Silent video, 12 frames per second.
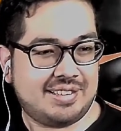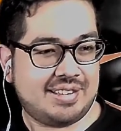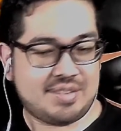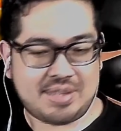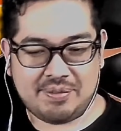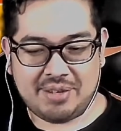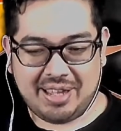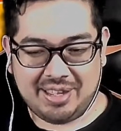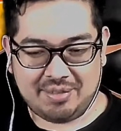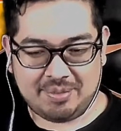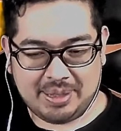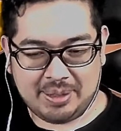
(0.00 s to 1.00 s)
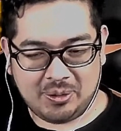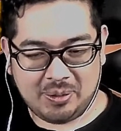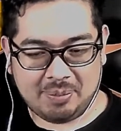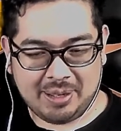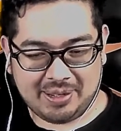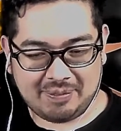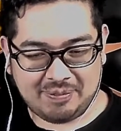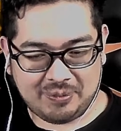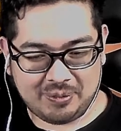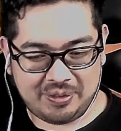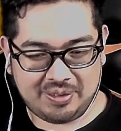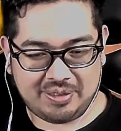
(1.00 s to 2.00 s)
This even has me going back and
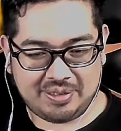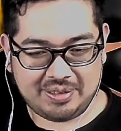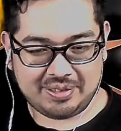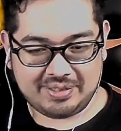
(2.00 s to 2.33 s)
forth.